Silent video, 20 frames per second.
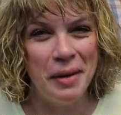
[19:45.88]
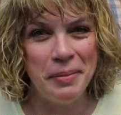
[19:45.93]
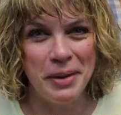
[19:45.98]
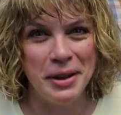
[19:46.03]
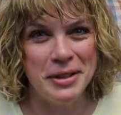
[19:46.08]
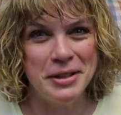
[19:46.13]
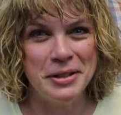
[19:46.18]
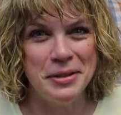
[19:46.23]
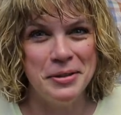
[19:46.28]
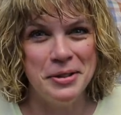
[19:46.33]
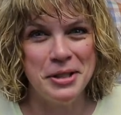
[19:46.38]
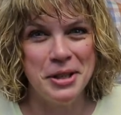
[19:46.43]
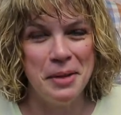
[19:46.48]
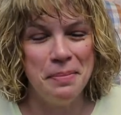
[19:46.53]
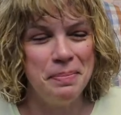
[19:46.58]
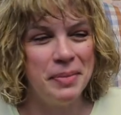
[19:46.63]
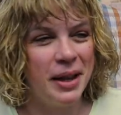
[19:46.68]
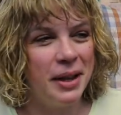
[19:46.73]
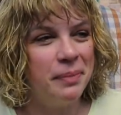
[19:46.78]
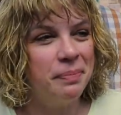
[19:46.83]
Why am I so
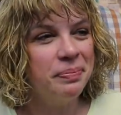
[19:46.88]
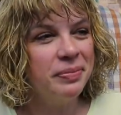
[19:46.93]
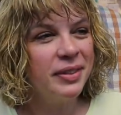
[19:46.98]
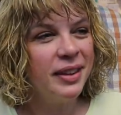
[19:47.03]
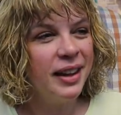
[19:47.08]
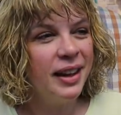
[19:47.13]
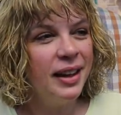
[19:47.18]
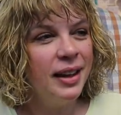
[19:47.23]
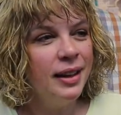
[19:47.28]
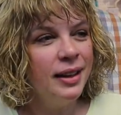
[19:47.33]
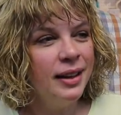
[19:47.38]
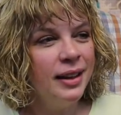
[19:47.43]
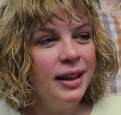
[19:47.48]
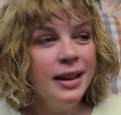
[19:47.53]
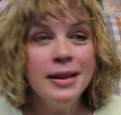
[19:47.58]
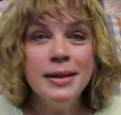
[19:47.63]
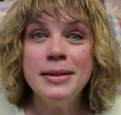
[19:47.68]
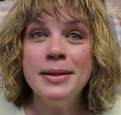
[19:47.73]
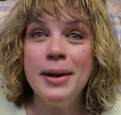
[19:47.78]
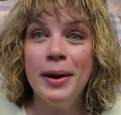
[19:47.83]
jumpy?
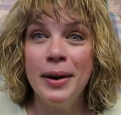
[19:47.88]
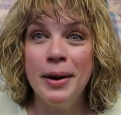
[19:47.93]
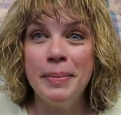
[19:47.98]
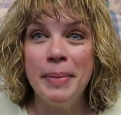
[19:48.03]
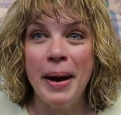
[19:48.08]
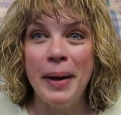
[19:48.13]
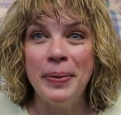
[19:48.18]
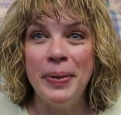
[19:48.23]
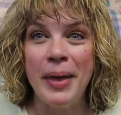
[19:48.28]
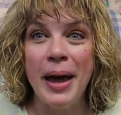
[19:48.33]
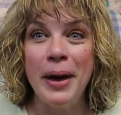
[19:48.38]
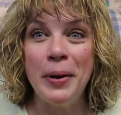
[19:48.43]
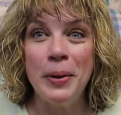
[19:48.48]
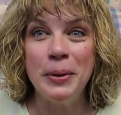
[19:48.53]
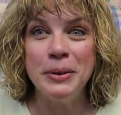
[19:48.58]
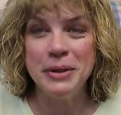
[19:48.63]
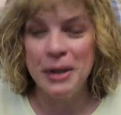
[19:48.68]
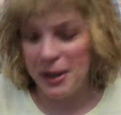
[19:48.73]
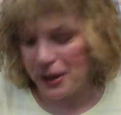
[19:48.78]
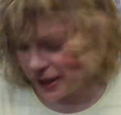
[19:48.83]
Sorry about that,
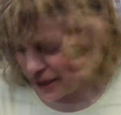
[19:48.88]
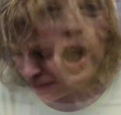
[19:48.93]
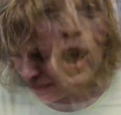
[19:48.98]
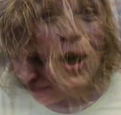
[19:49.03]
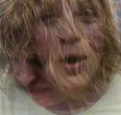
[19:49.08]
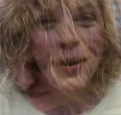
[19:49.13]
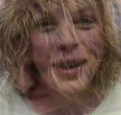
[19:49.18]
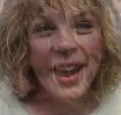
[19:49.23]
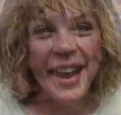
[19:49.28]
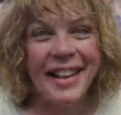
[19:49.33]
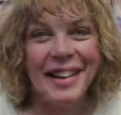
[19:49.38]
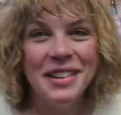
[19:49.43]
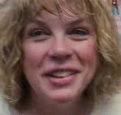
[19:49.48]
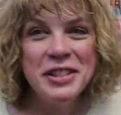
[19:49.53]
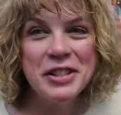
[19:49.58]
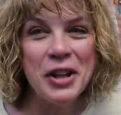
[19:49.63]
hold on. Okay,